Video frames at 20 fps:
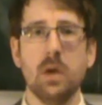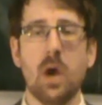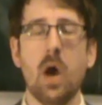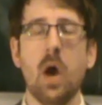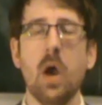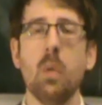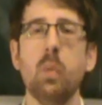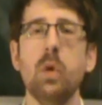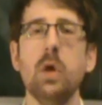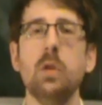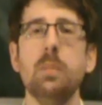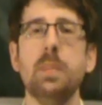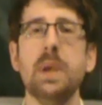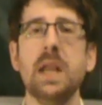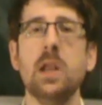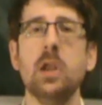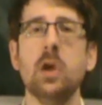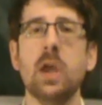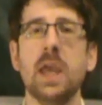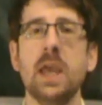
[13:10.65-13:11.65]
I will
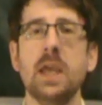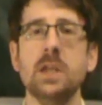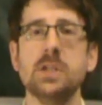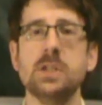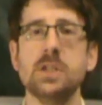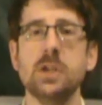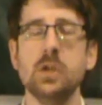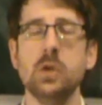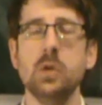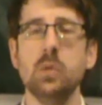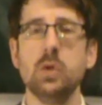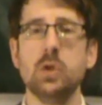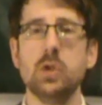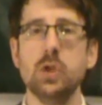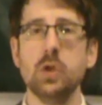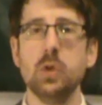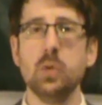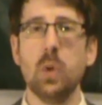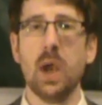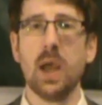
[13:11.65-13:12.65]
be looking to
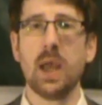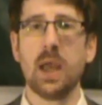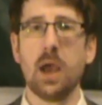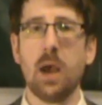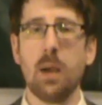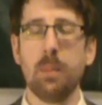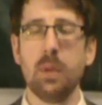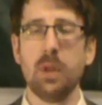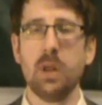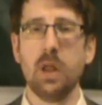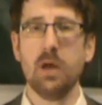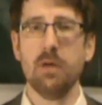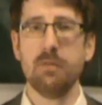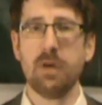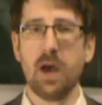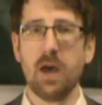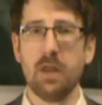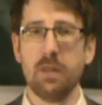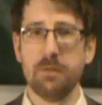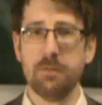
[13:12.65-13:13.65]
do a couple of
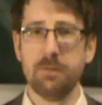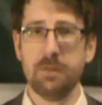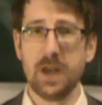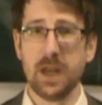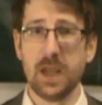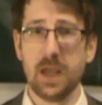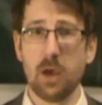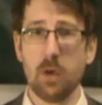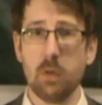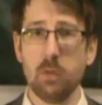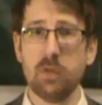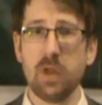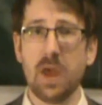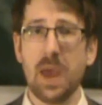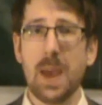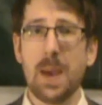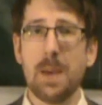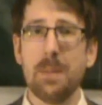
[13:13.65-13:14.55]
other videos